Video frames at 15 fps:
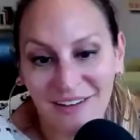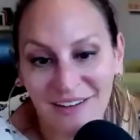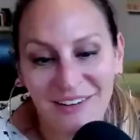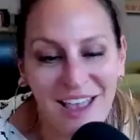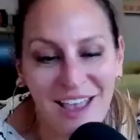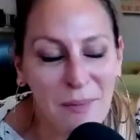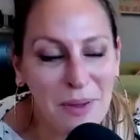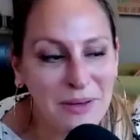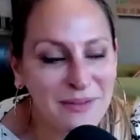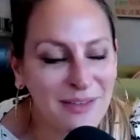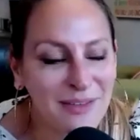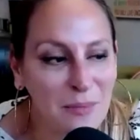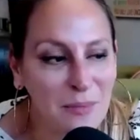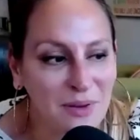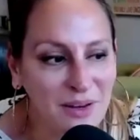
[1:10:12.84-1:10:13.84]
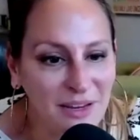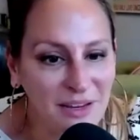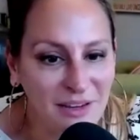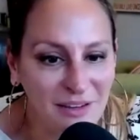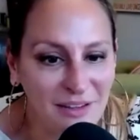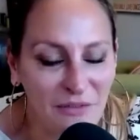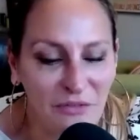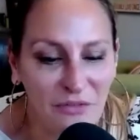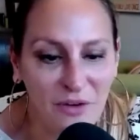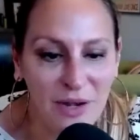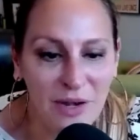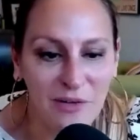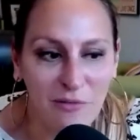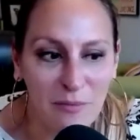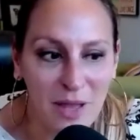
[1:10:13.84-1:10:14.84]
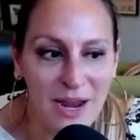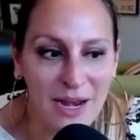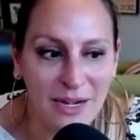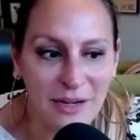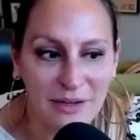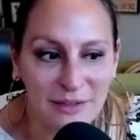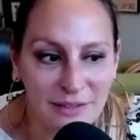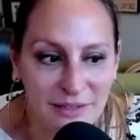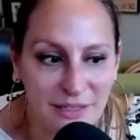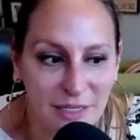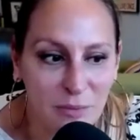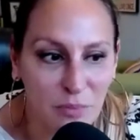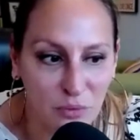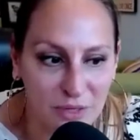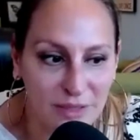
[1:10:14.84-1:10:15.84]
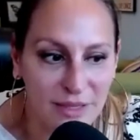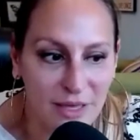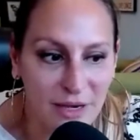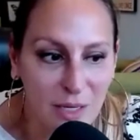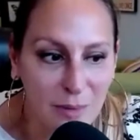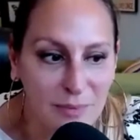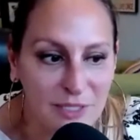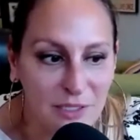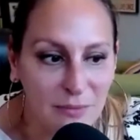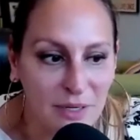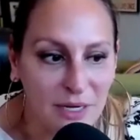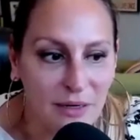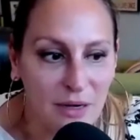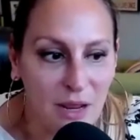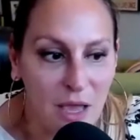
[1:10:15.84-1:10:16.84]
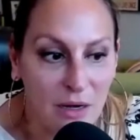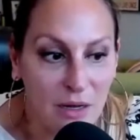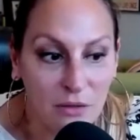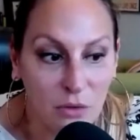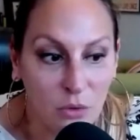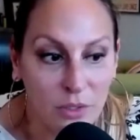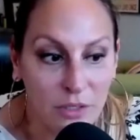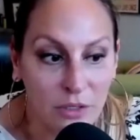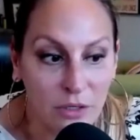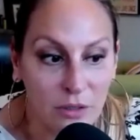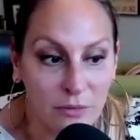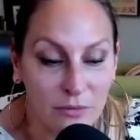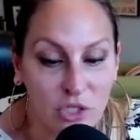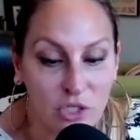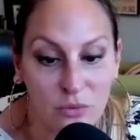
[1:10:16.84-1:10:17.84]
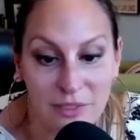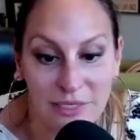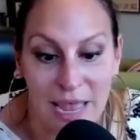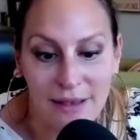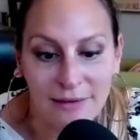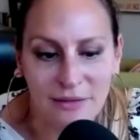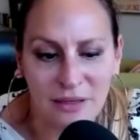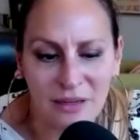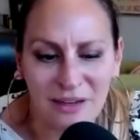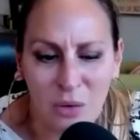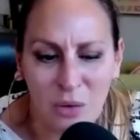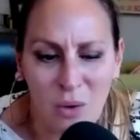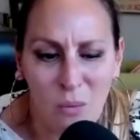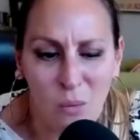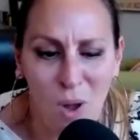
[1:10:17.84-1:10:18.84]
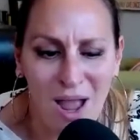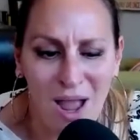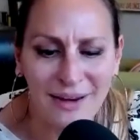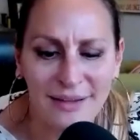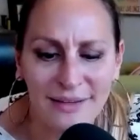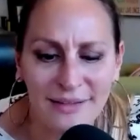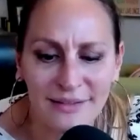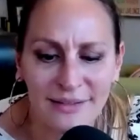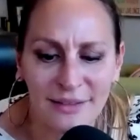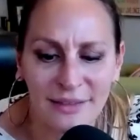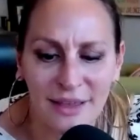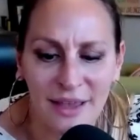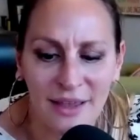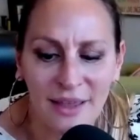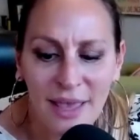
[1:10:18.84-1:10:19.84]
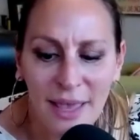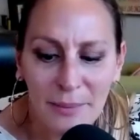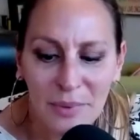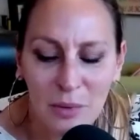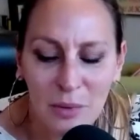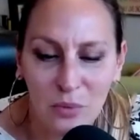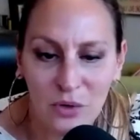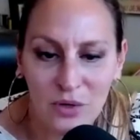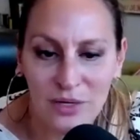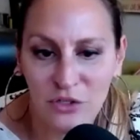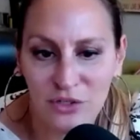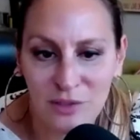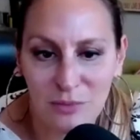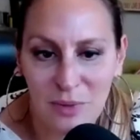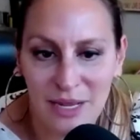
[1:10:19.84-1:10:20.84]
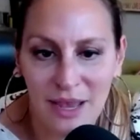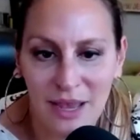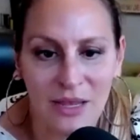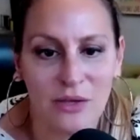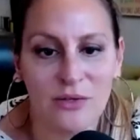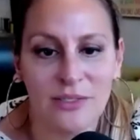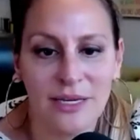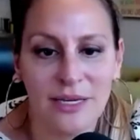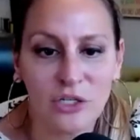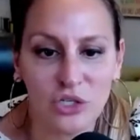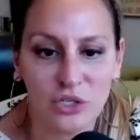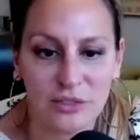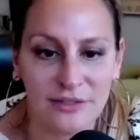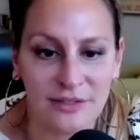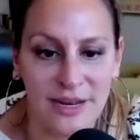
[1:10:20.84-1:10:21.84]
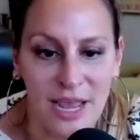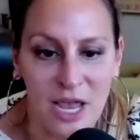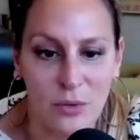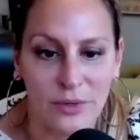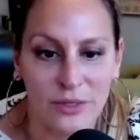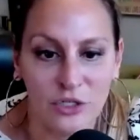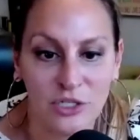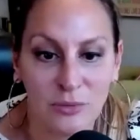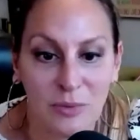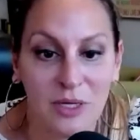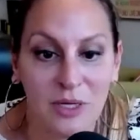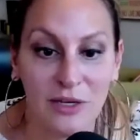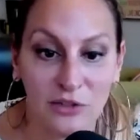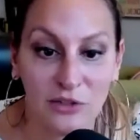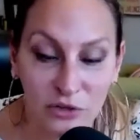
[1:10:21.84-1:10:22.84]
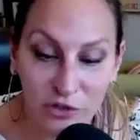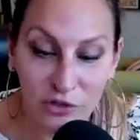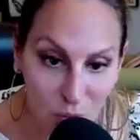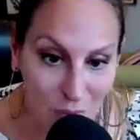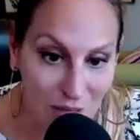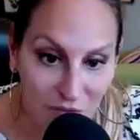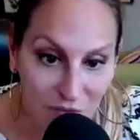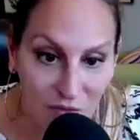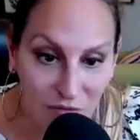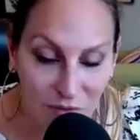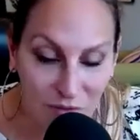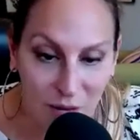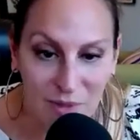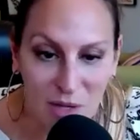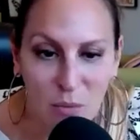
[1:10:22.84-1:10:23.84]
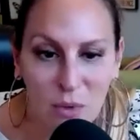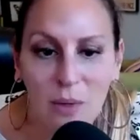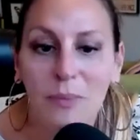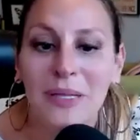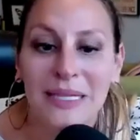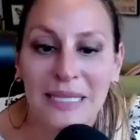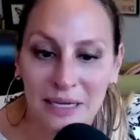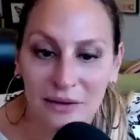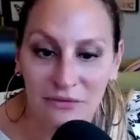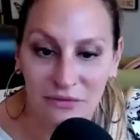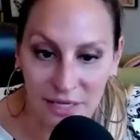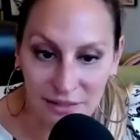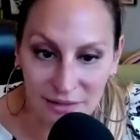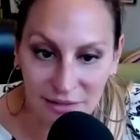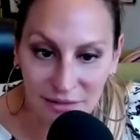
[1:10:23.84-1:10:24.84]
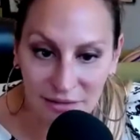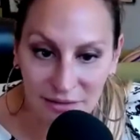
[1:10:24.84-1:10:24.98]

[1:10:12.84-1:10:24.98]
Yeah. I mean, a friend of mine did bring that up to me, not a lawyer. She was asking, why is it that people can just make accusations now? And just because there's 12 of them that we believe it?